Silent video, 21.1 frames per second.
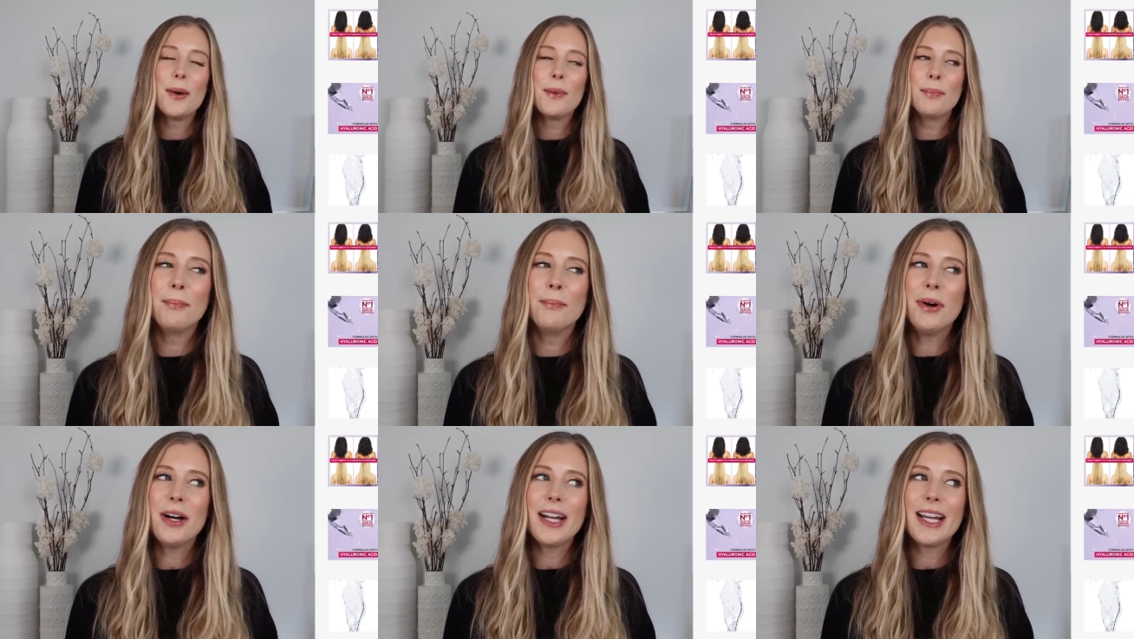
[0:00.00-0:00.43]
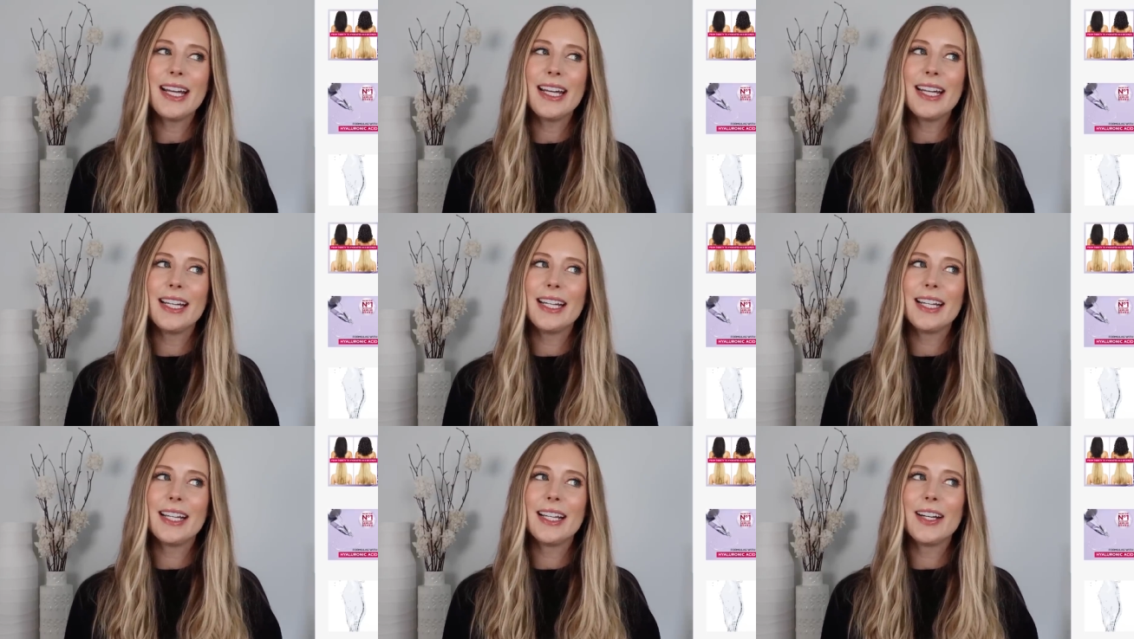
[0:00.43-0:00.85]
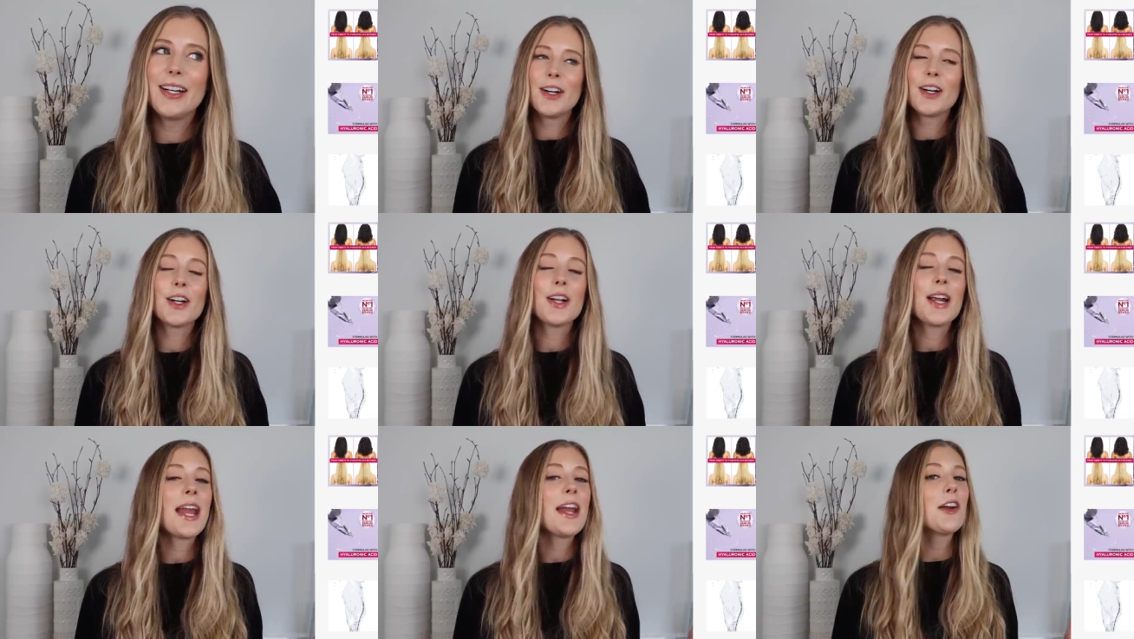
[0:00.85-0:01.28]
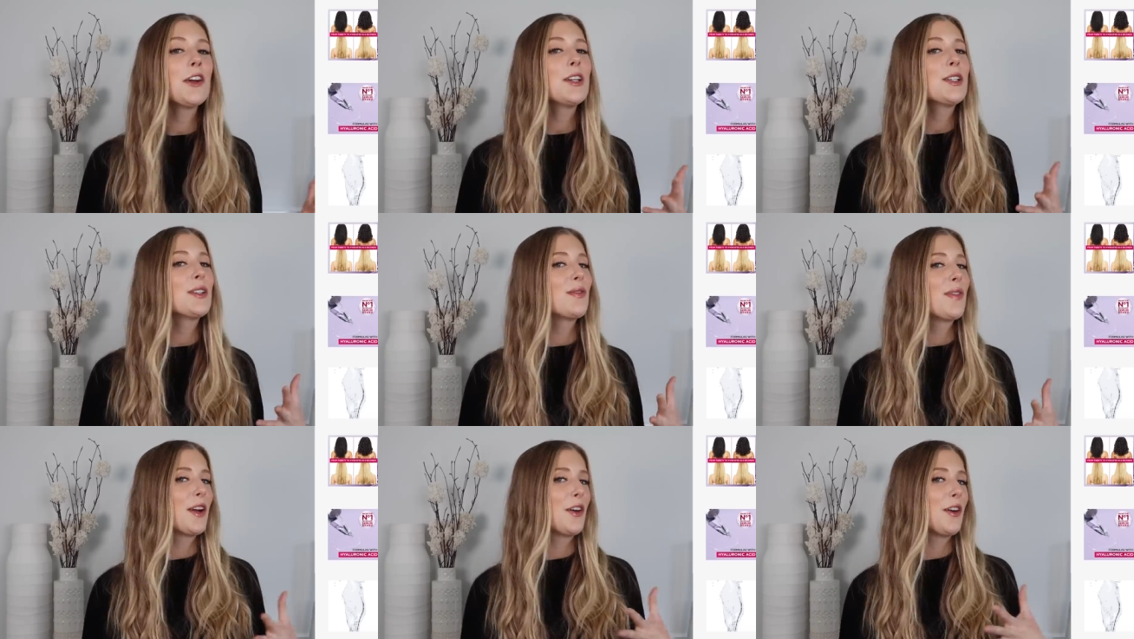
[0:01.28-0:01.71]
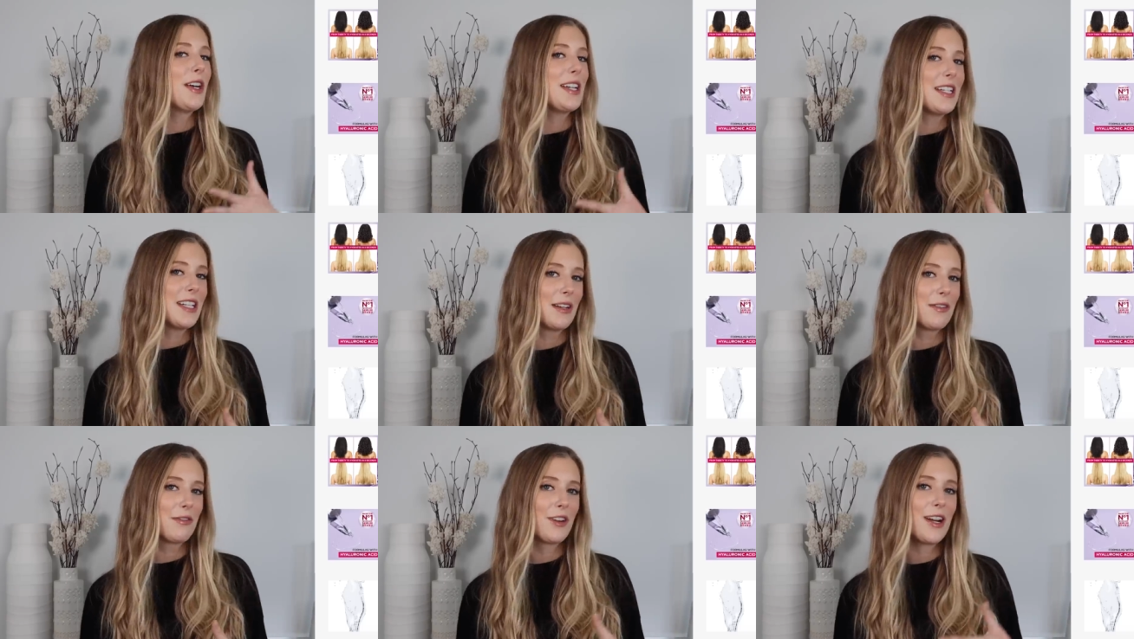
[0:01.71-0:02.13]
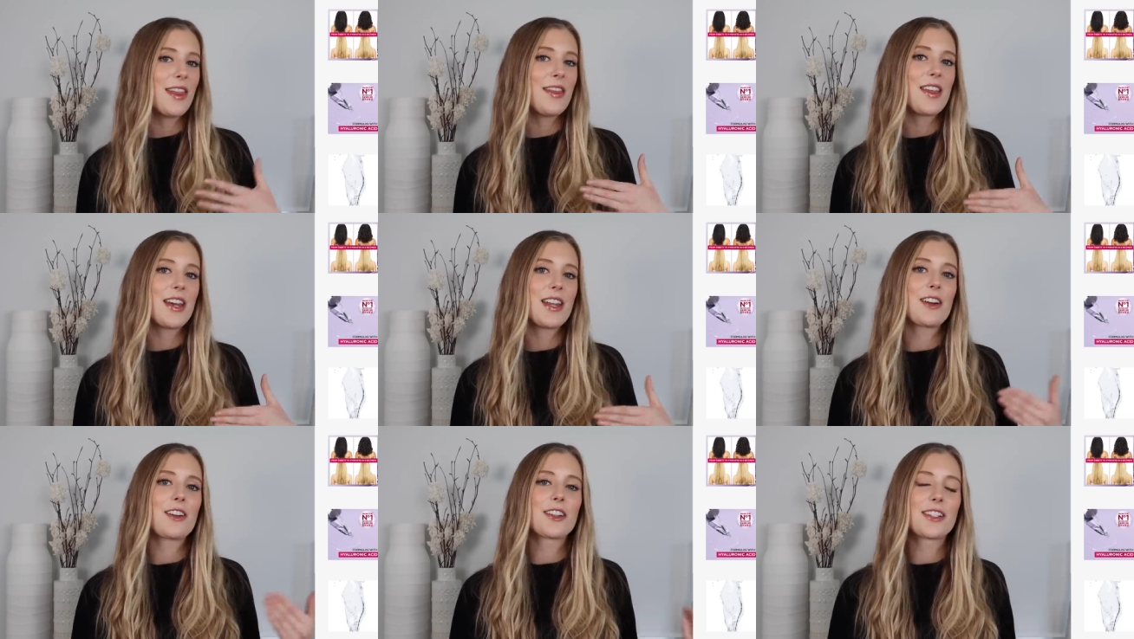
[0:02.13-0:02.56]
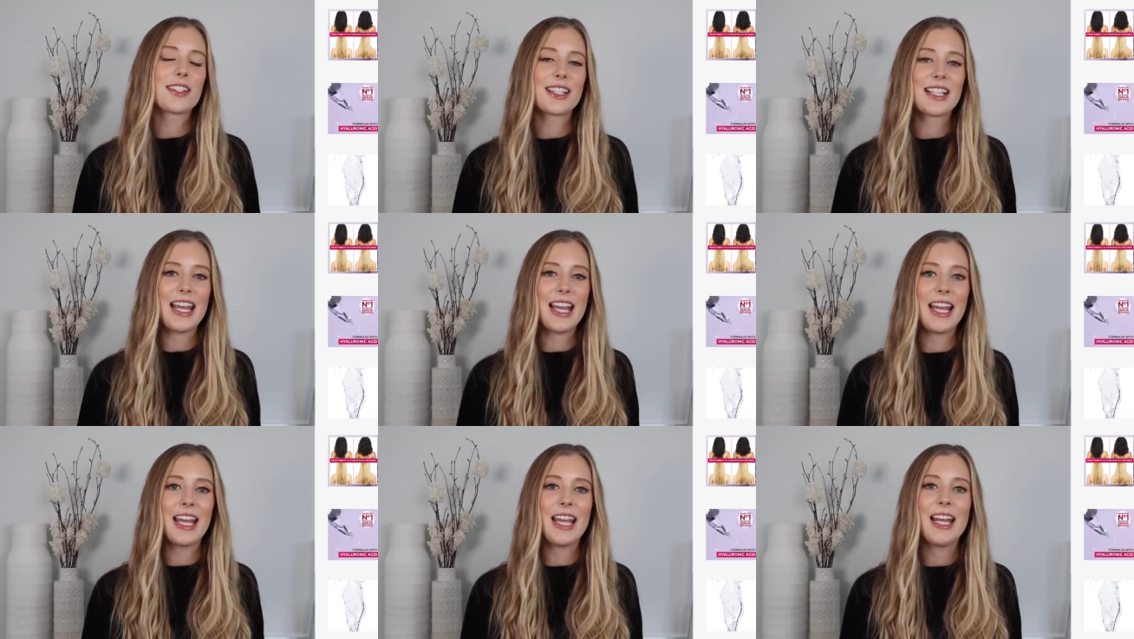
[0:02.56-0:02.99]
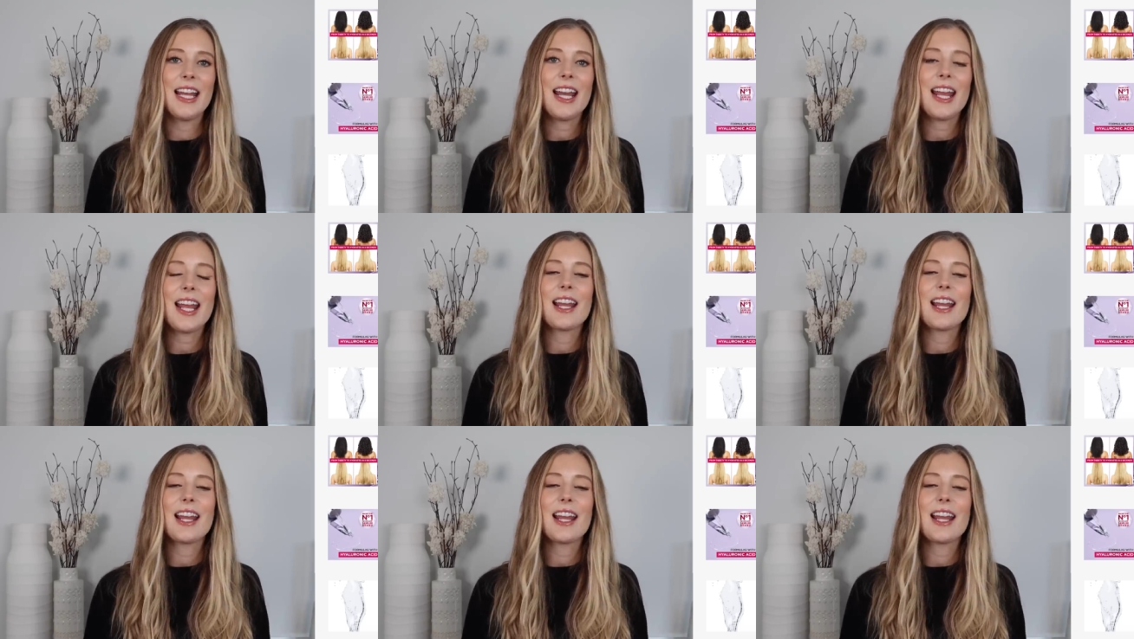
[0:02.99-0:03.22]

but our hair is very different than our skin,